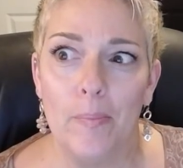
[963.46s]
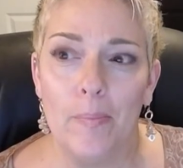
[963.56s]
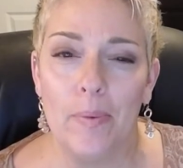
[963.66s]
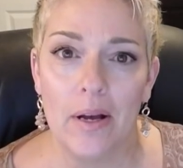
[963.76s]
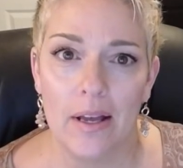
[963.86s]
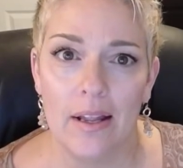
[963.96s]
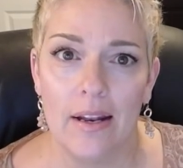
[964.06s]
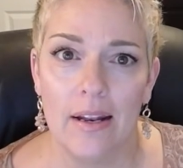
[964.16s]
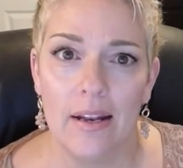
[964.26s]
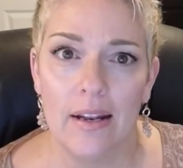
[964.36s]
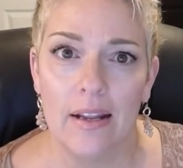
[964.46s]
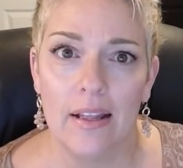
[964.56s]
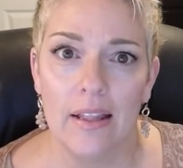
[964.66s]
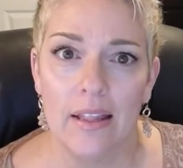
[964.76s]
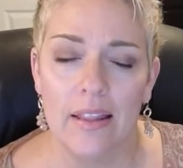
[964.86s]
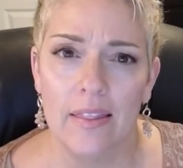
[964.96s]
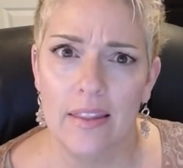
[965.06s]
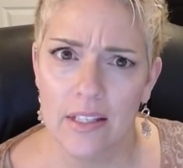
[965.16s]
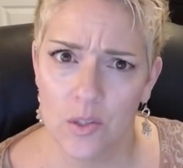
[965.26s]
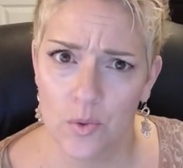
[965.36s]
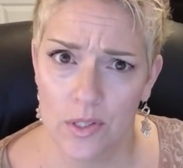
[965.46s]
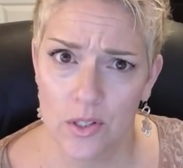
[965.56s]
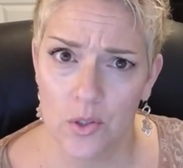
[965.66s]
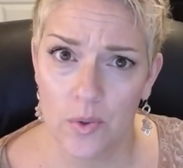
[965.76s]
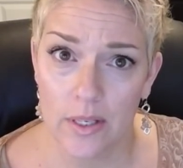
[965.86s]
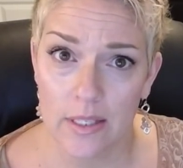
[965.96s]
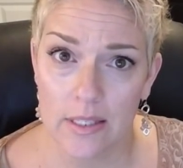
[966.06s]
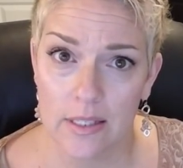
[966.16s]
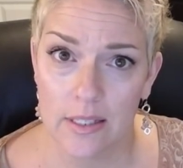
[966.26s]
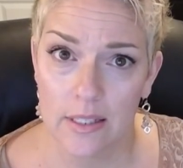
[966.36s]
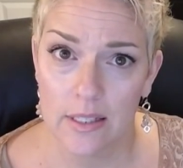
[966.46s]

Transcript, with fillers: But this was the twist.